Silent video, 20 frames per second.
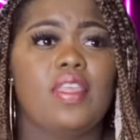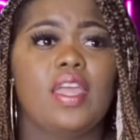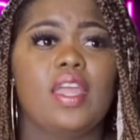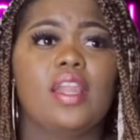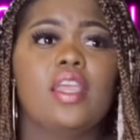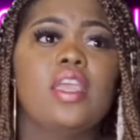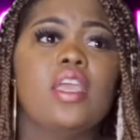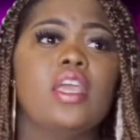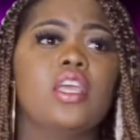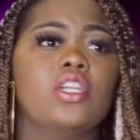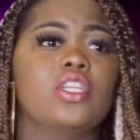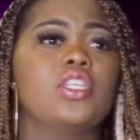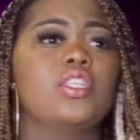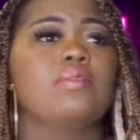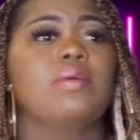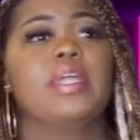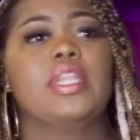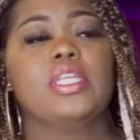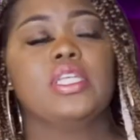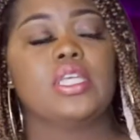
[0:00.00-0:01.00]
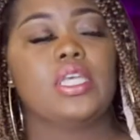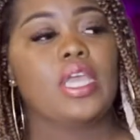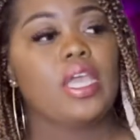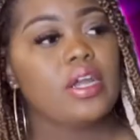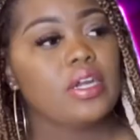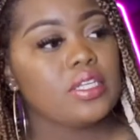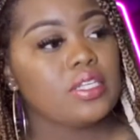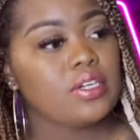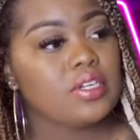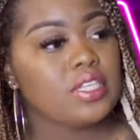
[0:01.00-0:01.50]
then just the way that she
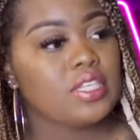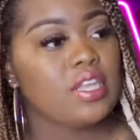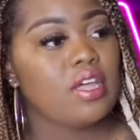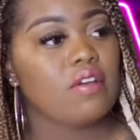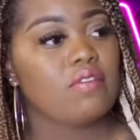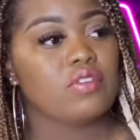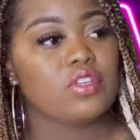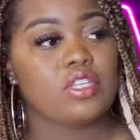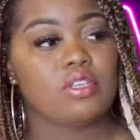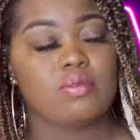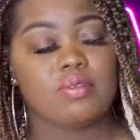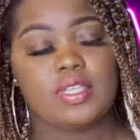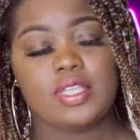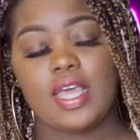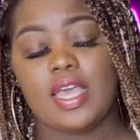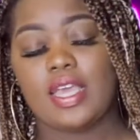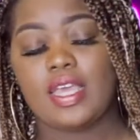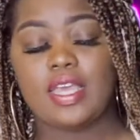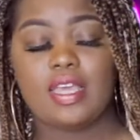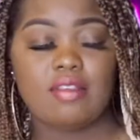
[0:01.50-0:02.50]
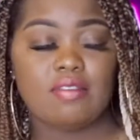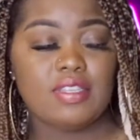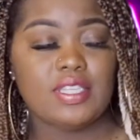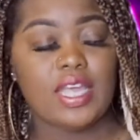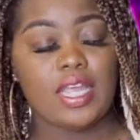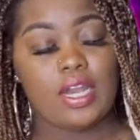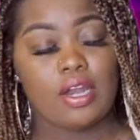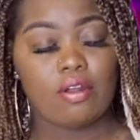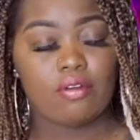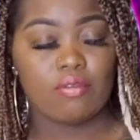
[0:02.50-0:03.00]
carries herself when she was like Yves
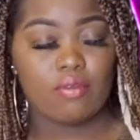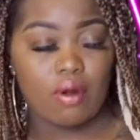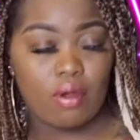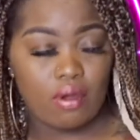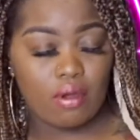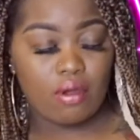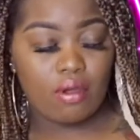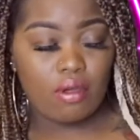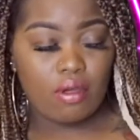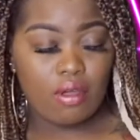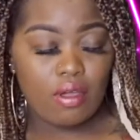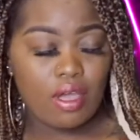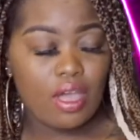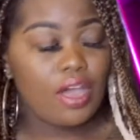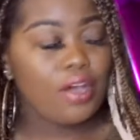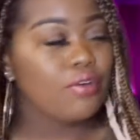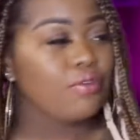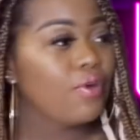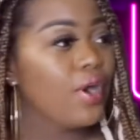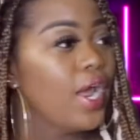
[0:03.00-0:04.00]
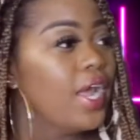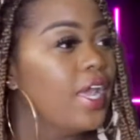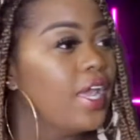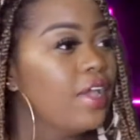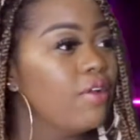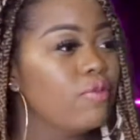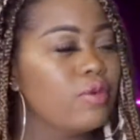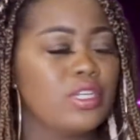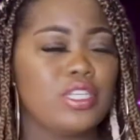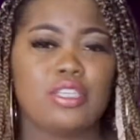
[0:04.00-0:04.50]
Saint Laurent, right?
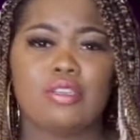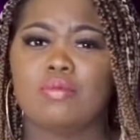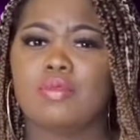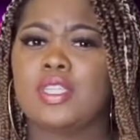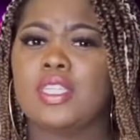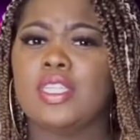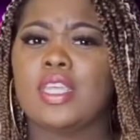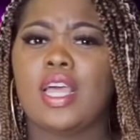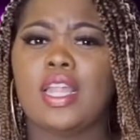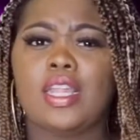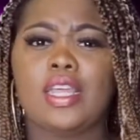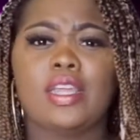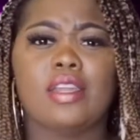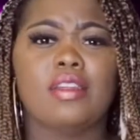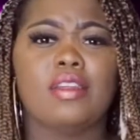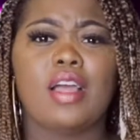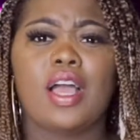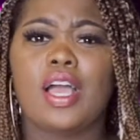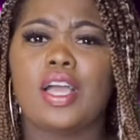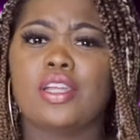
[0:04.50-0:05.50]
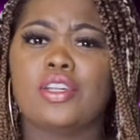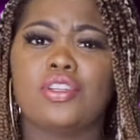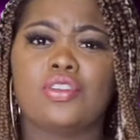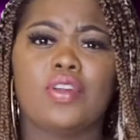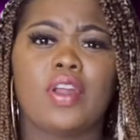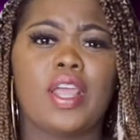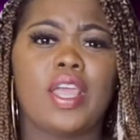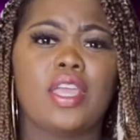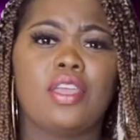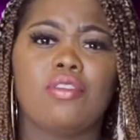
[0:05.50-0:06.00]
And when she was telling
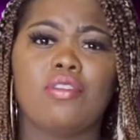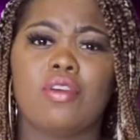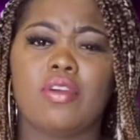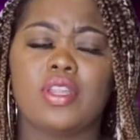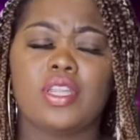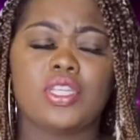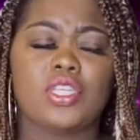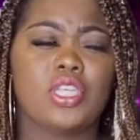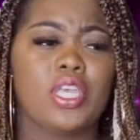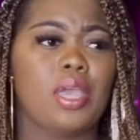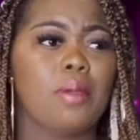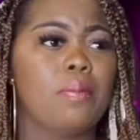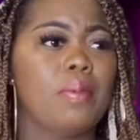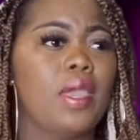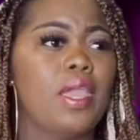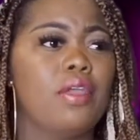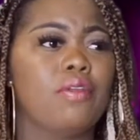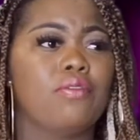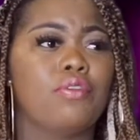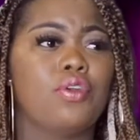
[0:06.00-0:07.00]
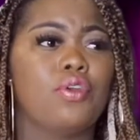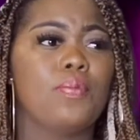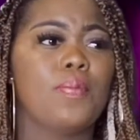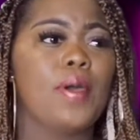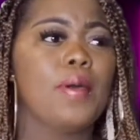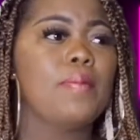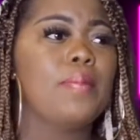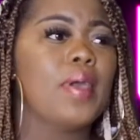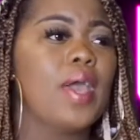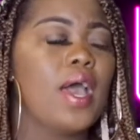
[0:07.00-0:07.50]
Andre, you know, in the champagne room
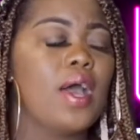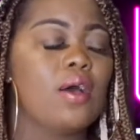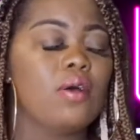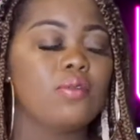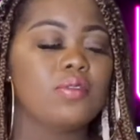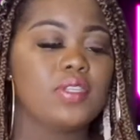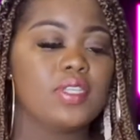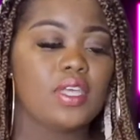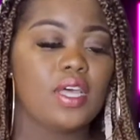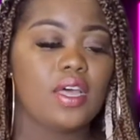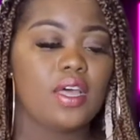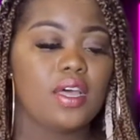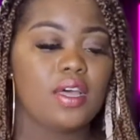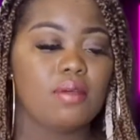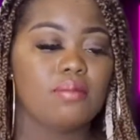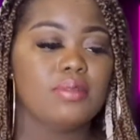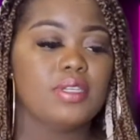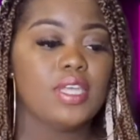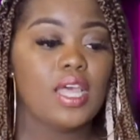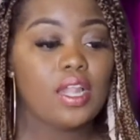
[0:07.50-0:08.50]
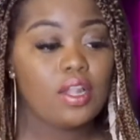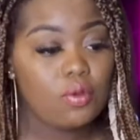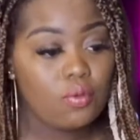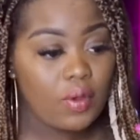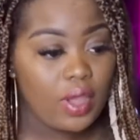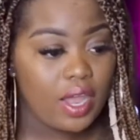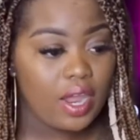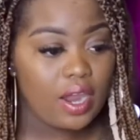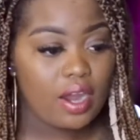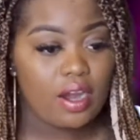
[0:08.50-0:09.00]
about
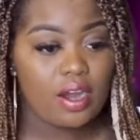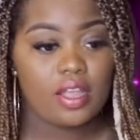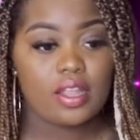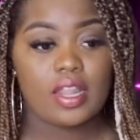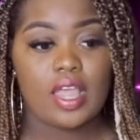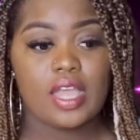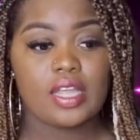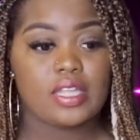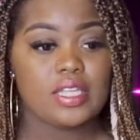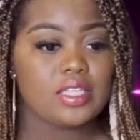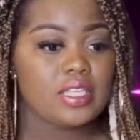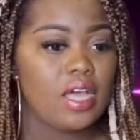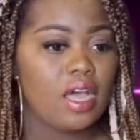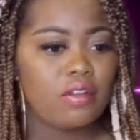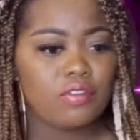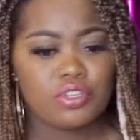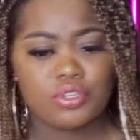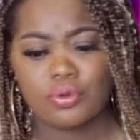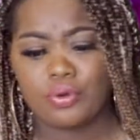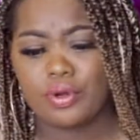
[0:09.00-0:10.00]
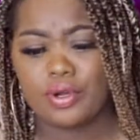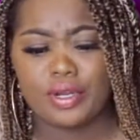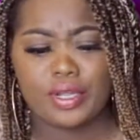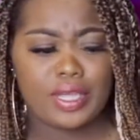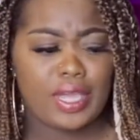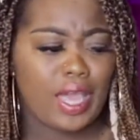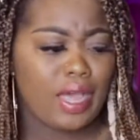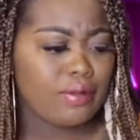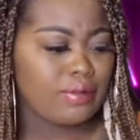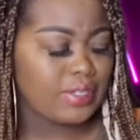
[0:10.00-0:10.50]
Delaware and like these offshore
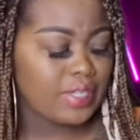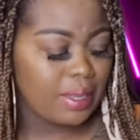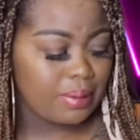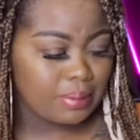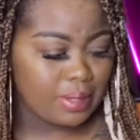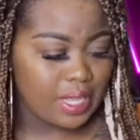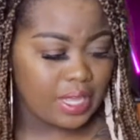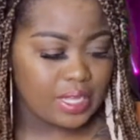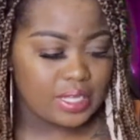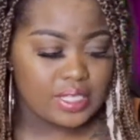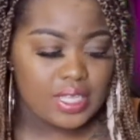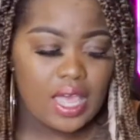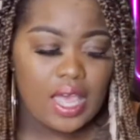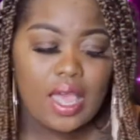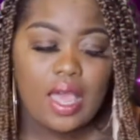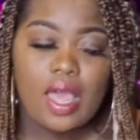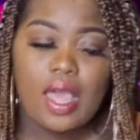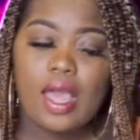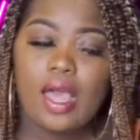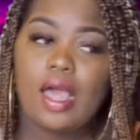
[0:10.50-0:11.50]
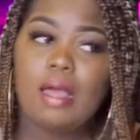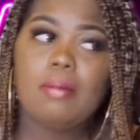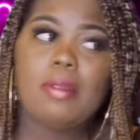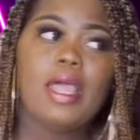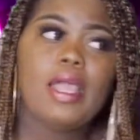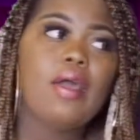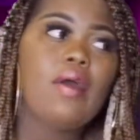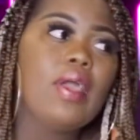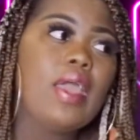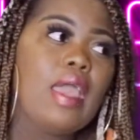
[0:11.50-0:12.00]
account type things, I'm
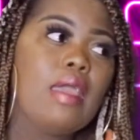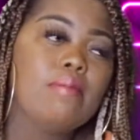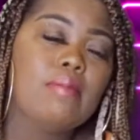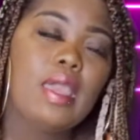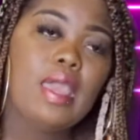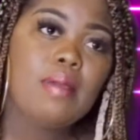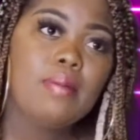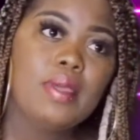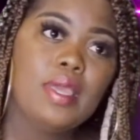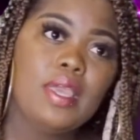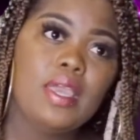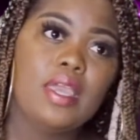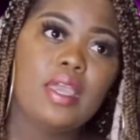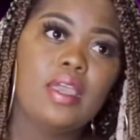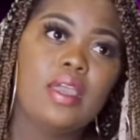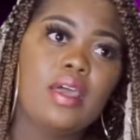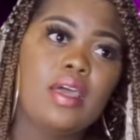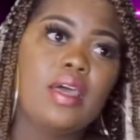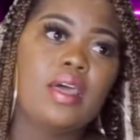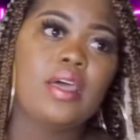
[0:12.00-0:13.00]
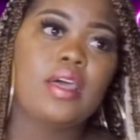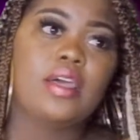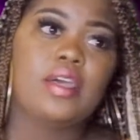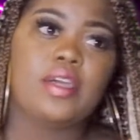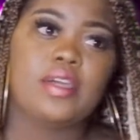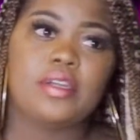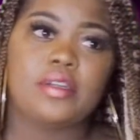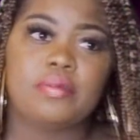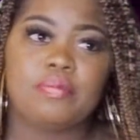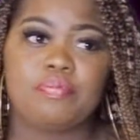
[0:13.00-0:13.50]
like,
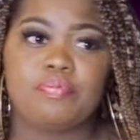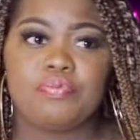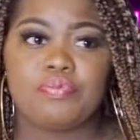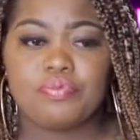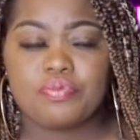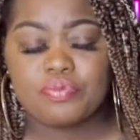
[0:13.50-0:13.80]
okay,